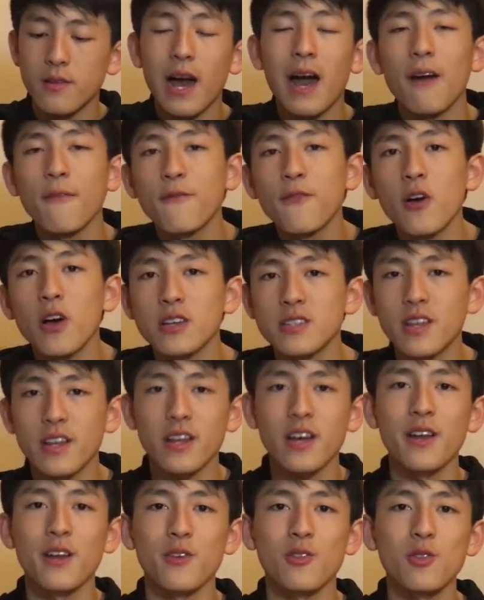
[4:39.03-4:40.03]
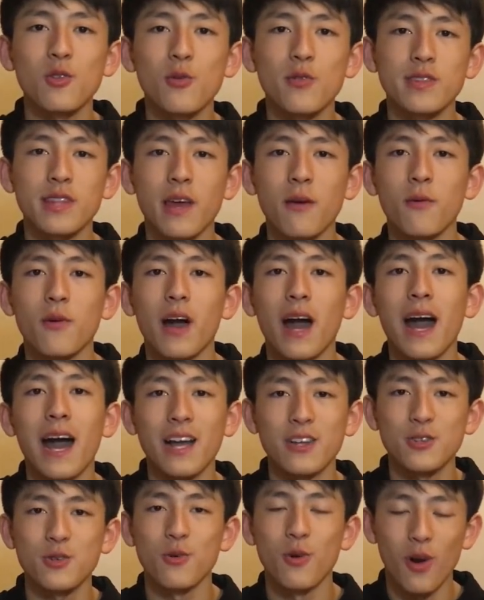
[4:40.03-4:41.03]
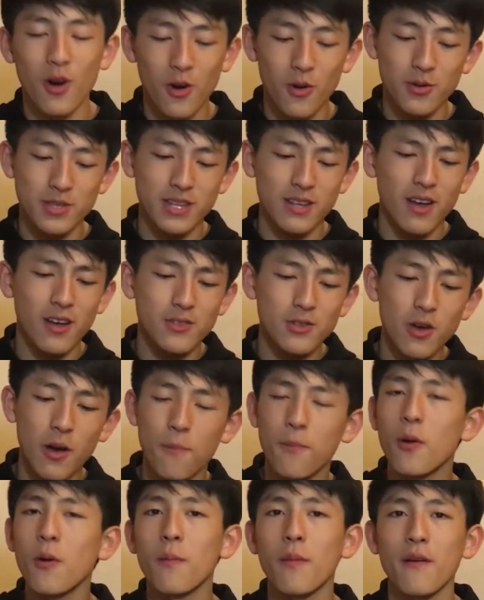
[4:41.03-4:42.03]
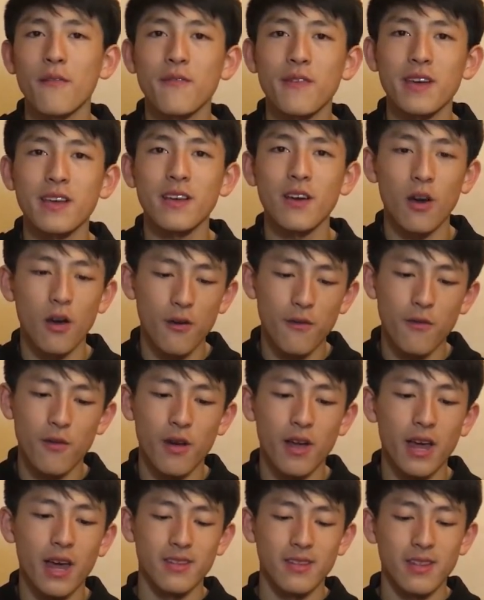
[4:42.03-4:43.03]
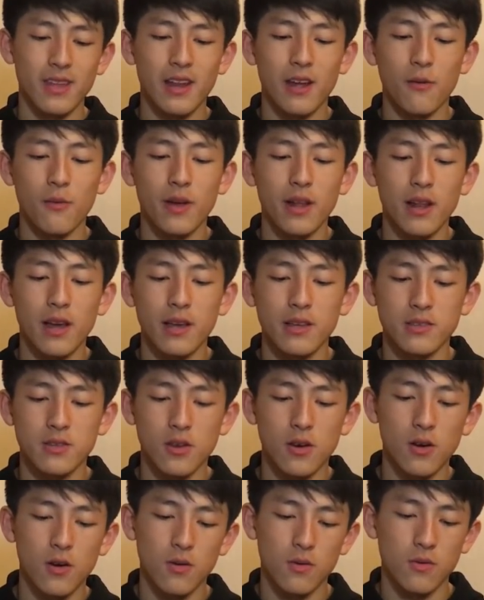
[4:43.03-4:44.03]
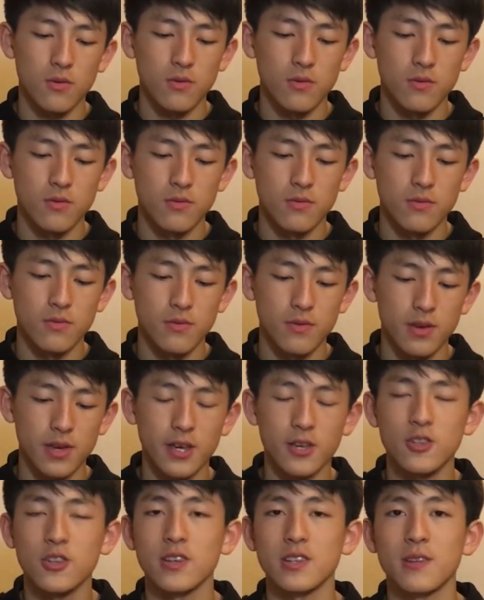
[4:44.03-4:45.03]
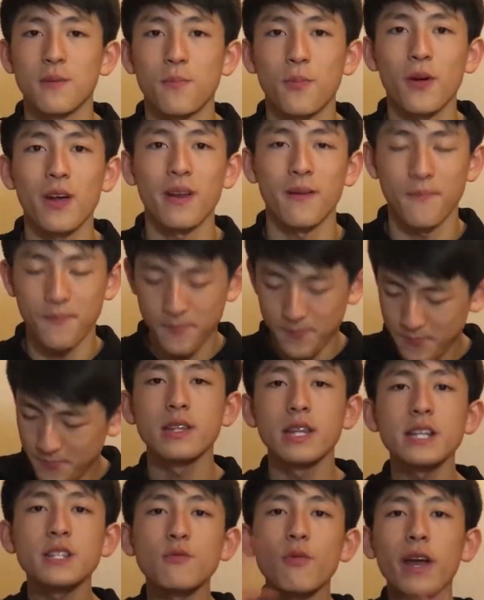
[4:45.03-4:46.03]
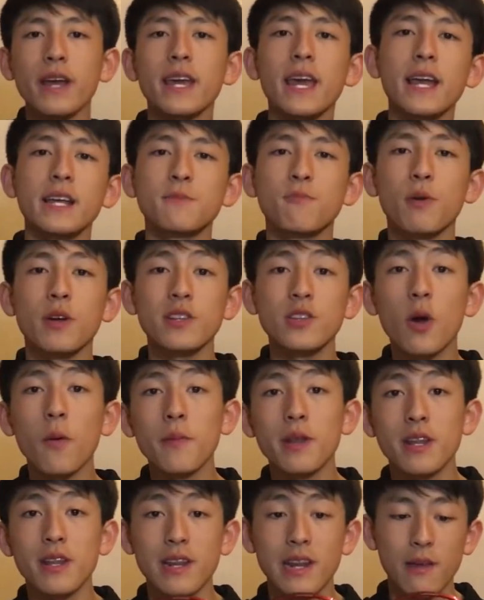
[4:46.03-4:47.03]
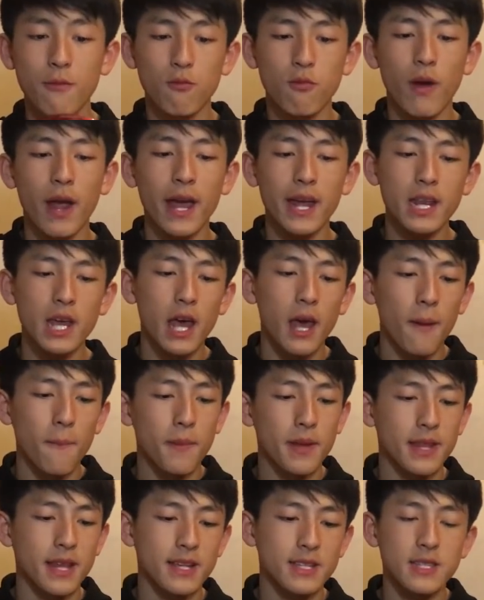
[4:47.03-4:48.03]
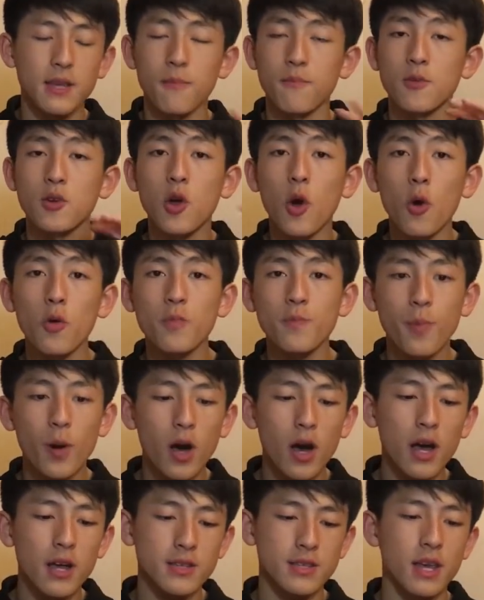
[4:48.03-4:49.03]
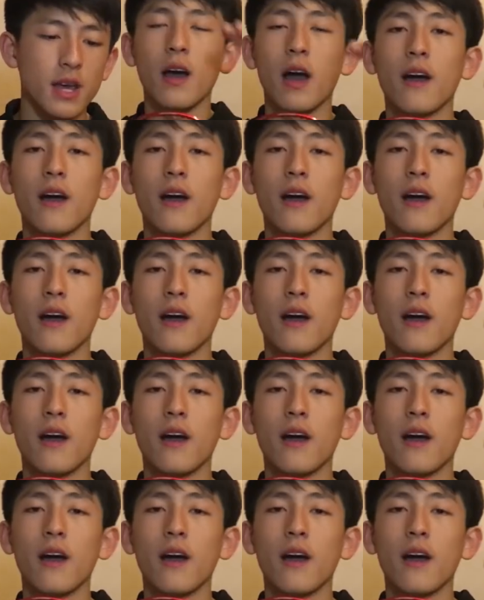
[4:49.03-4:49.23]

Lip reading: At first I kind of thought they were actual holes until I put my finger over it. Then I realised, oh, it's just a print. This racket is predominantly red, but there's some gold parts.